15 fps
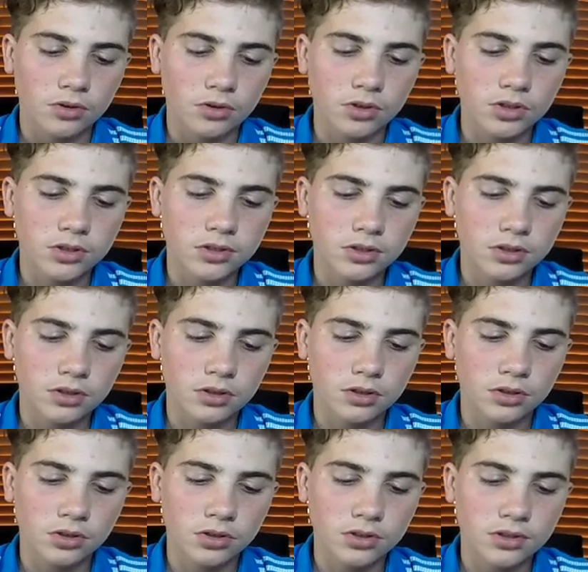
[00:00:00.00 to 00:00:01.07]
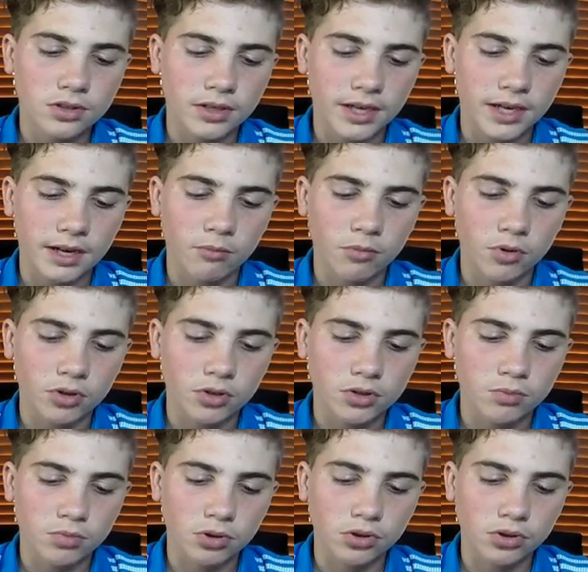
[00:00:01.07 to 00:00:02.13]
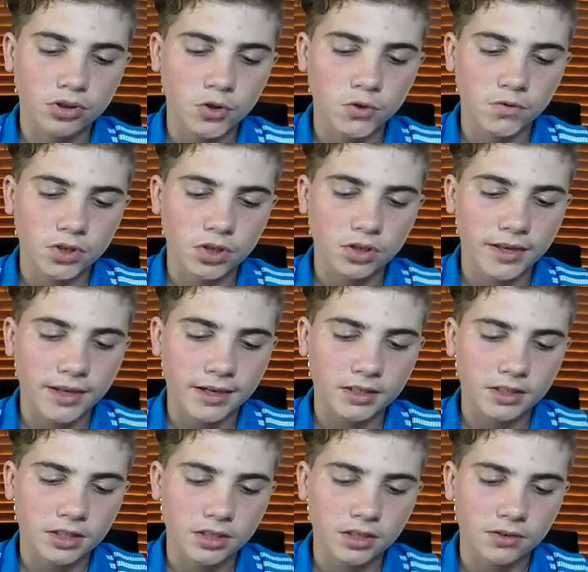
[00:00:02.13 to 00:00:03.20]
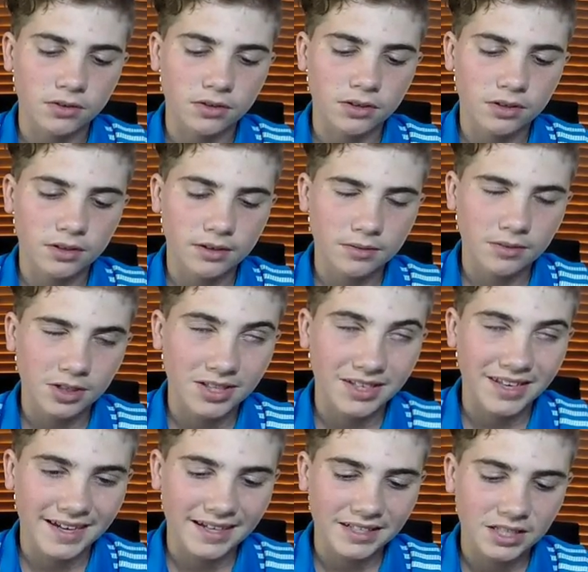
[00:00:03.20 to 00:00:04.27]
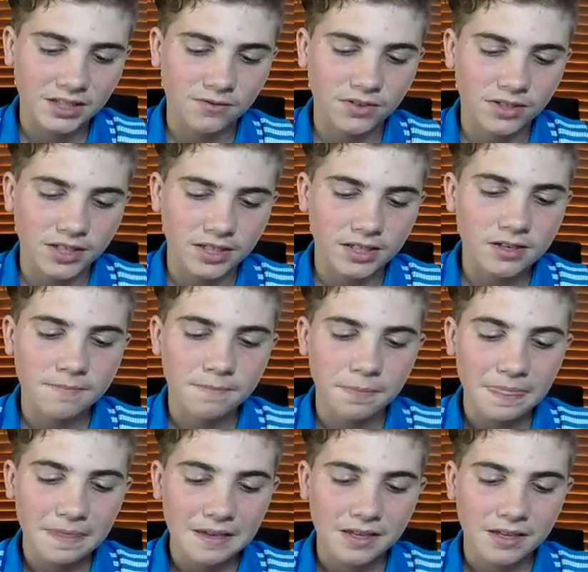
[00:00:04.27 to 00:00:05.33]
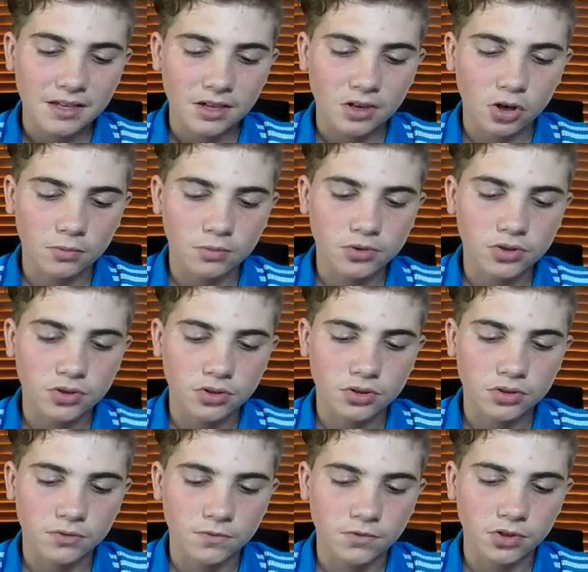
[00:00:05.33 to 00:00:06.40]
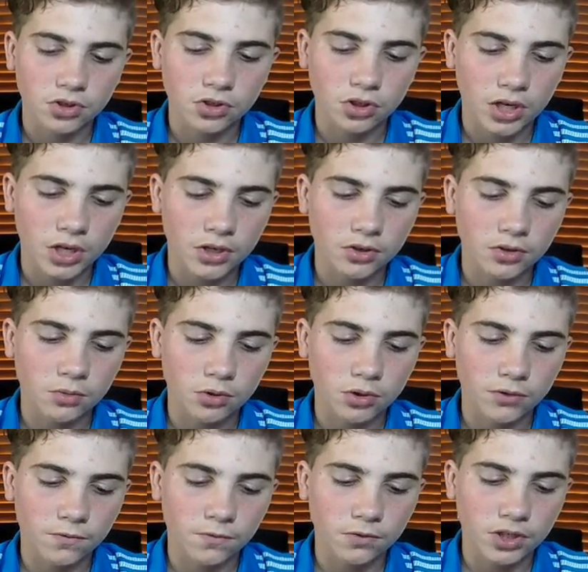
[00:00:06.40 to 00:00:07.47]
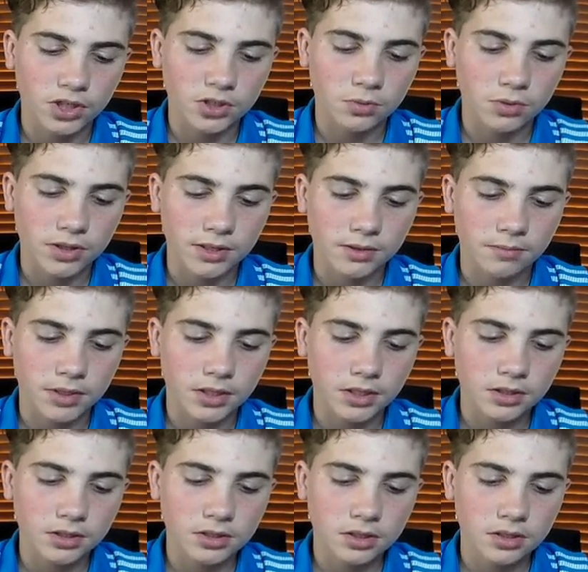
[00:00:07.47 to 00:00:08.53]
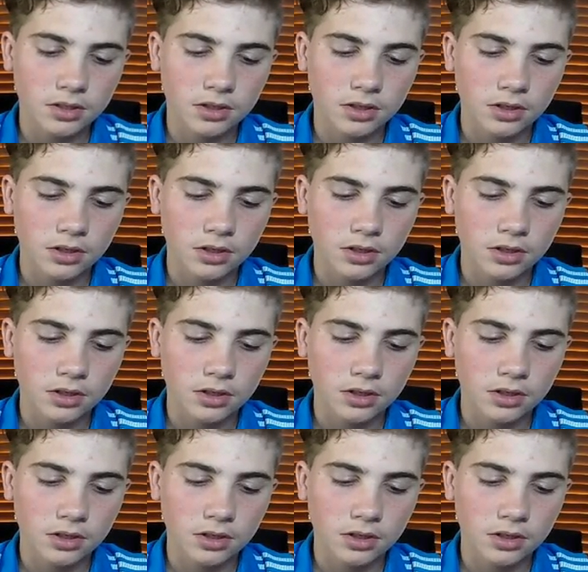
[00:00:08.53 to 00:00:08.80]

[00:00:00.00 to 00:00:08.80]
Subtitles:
Use the camera's Bluetooth connectivity option to view your underwater footage within minutes.